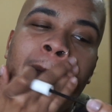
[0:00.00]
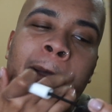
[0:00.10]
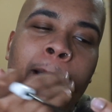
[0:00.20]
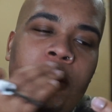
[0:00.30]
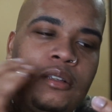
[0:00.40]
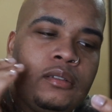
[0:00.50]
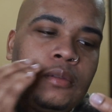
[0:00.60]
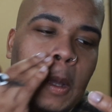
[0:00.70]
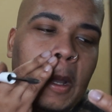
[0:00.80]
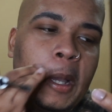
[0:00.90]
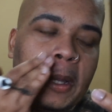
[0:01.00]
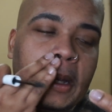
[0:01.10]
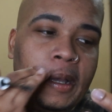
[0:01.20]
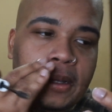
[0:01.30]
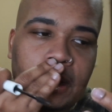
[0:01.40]
I knew.
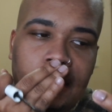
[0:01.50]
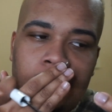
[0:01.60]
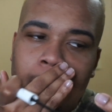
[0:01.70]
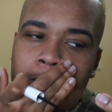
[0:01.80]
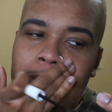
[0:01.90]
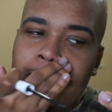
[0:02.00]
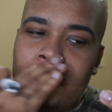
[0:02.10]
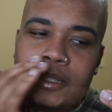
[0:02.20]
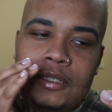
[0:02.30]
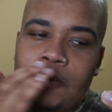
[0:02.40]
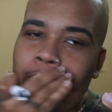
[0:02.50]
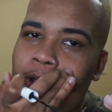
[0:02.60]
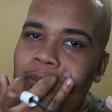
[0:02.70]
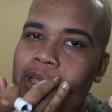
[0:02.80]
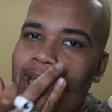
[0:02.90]
The only thing about this primer,
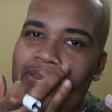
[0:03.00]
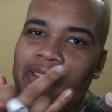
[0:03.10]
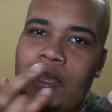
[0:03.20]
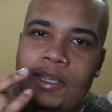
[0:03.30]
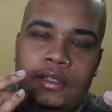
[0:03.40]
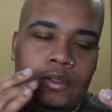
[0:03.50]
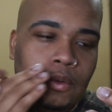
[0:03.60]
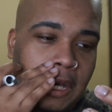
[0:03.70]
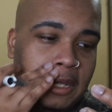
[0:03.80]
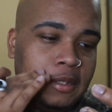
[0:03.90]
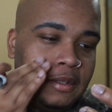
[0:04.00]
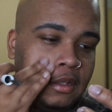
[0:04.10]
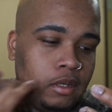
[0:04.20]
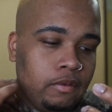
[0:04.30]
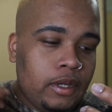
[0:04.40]
it be having like a little white
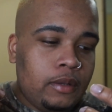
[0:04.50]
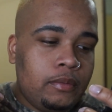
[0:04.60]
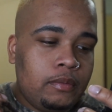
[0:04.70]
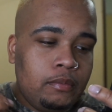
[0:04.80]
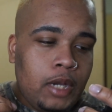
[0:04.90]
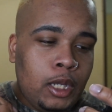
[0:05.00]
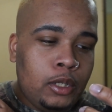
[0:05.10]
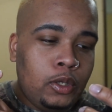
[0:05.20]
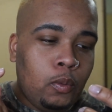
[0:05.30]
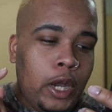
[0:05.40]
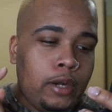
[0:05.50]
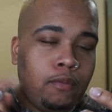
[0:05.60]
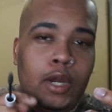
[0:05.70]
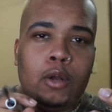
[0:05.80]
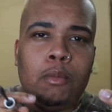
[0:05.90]
around
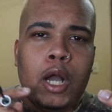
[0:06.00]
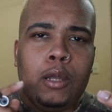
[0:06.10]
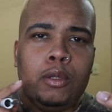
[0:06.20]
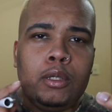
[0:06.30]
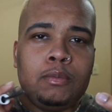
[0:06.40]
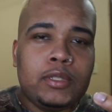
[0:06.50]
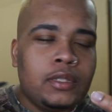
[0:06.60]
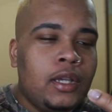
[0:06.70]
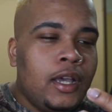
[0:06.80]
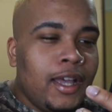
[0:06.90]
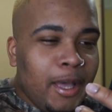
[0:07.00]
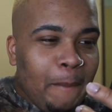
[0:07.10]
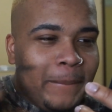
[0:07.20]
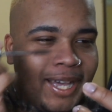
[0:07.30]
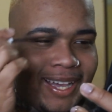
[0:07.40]
my lips.
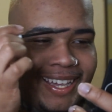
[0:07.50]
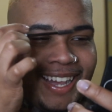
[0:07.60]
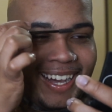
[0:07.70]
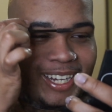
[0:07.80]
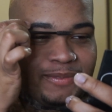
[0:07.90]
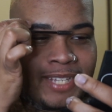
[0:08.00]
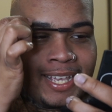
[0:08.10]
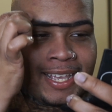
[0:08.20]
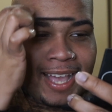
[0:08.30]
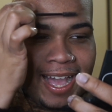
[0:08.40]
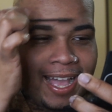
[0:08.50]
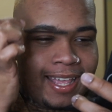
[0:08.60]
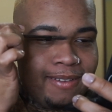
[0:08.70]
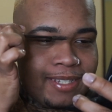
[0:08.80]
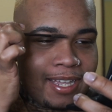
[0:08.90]
But
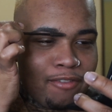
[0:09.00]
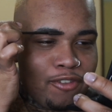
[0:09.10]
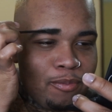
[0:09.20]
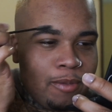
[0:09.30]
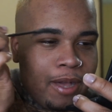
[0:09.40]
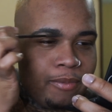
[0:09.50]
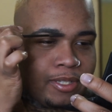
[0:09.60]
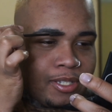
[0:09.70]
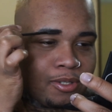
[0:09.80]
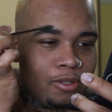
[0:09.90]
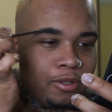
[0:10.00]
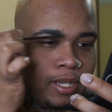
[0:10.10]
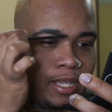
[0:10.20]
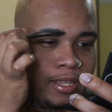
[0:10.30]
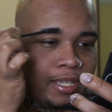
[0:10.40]
it was like a few people I went to school
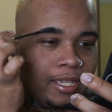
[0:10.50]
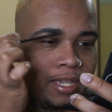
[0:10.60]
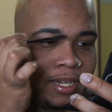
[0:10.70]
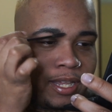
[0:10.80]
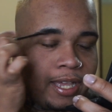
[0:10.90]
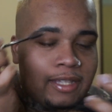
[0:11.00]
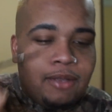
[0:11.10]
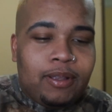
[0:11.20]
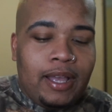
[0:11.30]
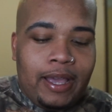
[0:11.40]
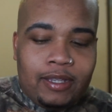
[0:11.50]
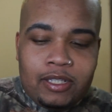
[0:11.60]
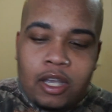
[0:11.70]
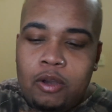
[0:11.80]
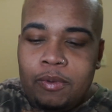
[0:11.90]
with, and like they were like,
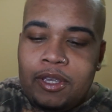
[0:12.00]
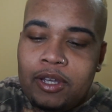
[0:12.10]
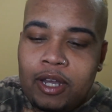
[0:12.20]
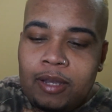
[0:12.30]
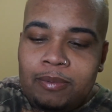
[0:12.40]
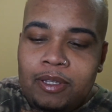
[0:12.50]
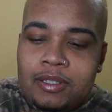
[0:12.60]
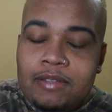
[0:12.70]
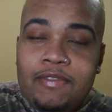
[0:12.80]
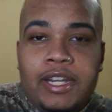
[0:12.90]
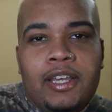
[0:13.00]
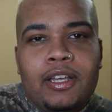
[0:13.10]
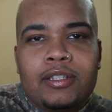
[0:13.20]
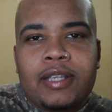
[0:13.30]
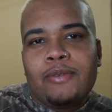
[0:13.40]
so when you gonna upload some
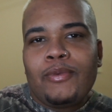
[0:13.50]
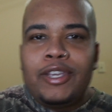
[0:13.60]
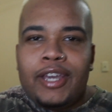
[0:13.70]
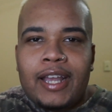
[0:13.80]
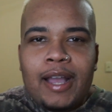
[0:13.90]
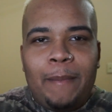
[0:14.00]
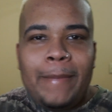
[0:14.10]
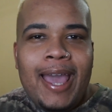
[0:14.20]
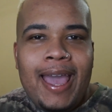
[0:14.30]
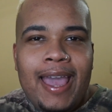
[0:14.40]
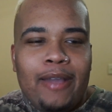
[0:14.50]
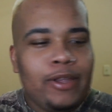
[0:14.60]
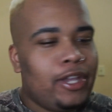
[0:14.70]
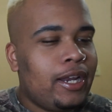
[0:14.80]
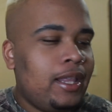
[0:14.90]
videos? when you gonna come back? When
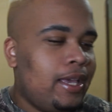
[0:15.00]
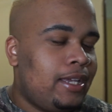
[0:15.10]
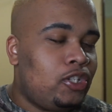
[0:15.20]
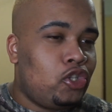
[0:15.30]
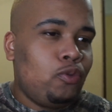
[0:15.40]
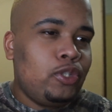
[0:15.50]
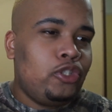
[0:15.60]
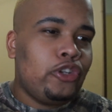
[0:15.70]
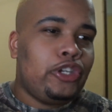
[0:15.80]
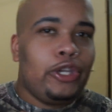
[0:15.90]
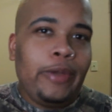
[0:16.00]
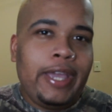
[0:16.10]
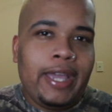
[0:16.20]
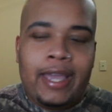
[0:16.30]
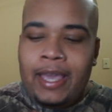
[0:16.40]
you gonna like do what you're
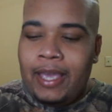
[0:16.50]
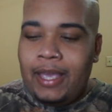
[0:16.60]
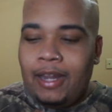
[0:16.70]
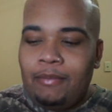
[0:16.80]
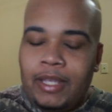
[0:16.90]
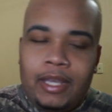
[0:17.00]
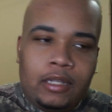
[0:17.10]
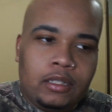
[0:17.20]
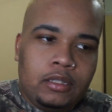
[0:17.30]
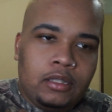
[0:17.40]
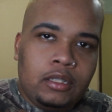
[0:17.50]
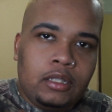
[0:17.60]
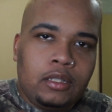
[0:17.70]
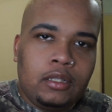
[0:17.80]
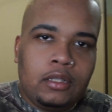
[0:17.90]
doing? And I'm like,
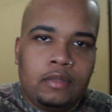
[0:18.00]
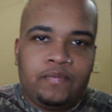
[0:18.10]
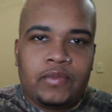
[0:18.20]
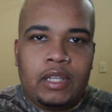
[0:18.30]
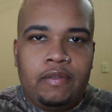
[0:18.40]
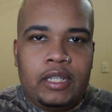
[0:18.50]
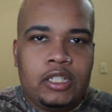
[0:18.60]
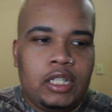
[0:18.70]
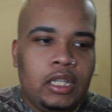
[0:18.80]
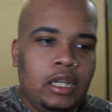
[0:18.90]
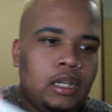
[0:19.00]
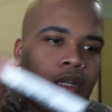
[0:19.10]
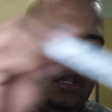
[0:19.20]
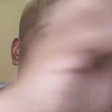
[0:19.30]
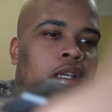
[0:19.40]
eventually.
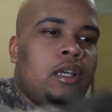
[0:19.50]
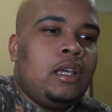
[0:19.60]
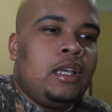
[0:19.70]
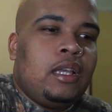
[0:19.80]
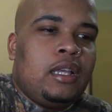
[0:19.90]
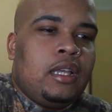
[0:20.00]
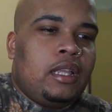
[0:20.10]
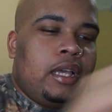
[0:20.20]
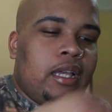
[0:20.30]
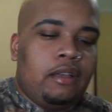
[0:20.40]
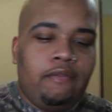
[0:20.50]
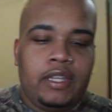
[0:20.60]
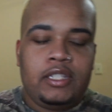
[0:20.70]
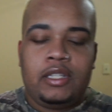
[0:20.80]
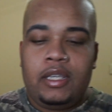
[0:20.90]
Like,
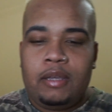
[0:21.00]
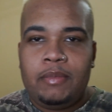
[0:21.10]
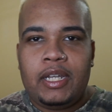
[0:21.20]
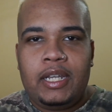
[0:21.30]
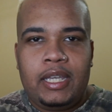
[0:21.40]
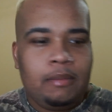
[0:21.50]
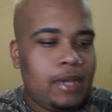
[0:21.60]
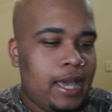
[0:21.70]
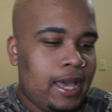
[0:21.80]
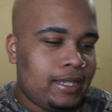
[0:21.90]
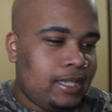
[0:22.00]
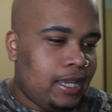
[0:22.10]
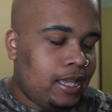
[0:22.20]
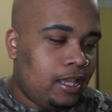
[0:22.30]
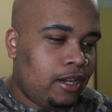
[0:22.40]
eventually I'm gonna get my act
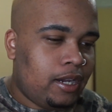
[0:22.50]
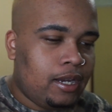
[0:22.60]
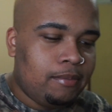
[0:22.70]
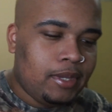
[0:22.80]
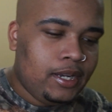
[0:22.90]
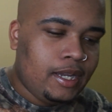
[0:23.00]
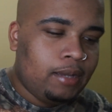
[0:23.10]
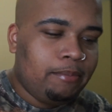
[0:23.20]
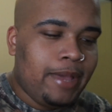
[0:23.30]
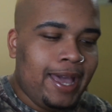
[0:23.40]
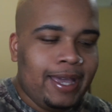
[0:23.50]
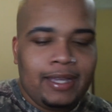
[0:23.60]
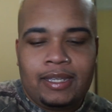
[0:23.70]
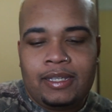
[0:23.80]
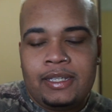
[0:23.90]
together and I'm gonna come back
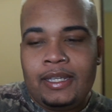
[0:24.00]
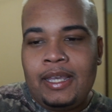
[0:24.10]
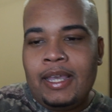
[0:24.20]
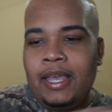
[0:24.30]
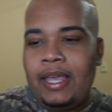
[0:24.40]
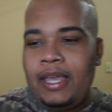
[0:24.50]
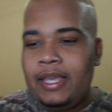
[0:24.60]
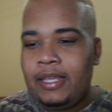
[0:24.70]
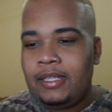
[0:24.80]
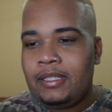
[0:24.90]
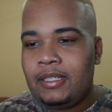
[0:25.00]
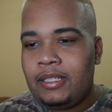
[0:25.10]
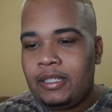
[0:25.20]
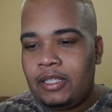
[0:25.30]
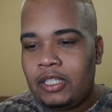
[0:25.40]

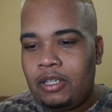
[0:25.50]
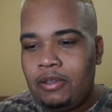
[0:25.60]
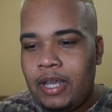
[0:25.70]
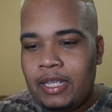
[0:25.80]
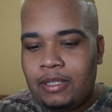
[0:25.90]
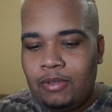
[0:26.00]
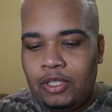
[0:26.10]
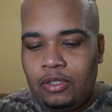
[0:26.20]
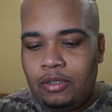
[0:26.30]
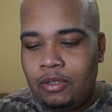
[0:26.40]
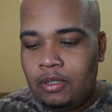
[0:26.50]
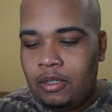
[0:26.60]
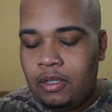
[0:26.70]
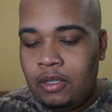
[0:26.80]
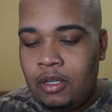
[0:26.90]
and show you guys what you've
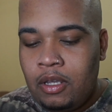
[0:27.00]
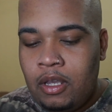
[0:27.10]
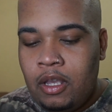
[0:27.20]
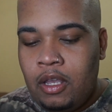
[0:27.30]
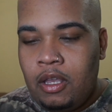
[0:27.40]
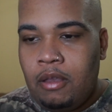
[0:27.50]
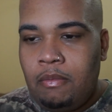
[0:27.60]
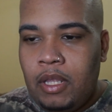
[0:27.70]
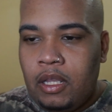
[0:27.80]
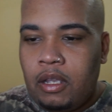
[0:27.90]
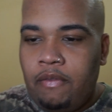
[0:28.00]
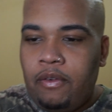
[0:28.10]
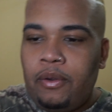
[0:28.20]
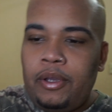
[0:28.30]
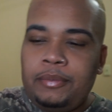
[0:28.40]
been looking
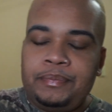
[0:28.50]
for.